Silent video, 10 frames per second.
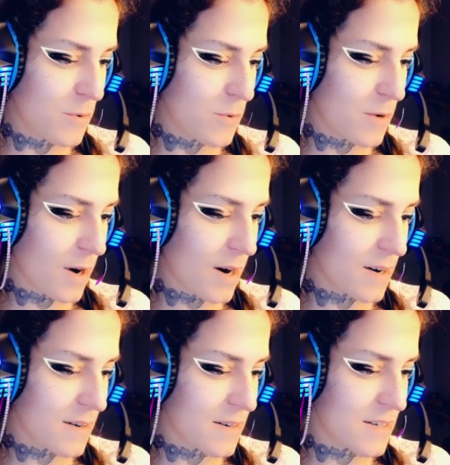who
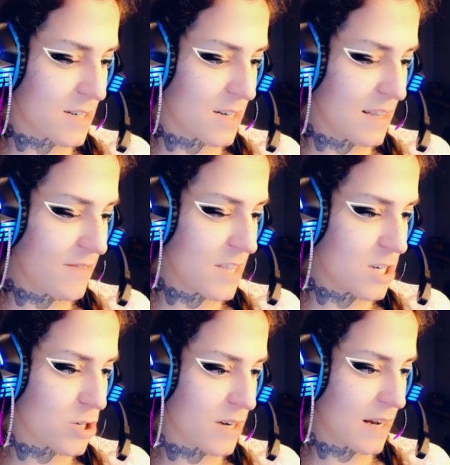are living
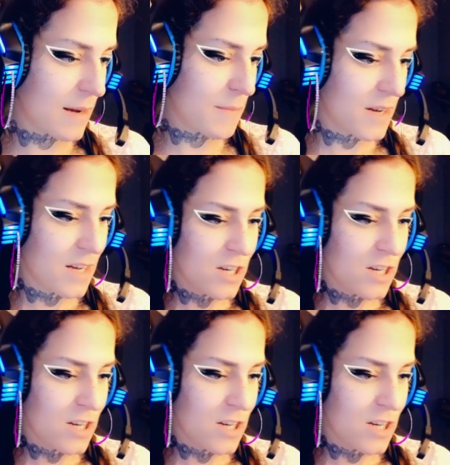the dream,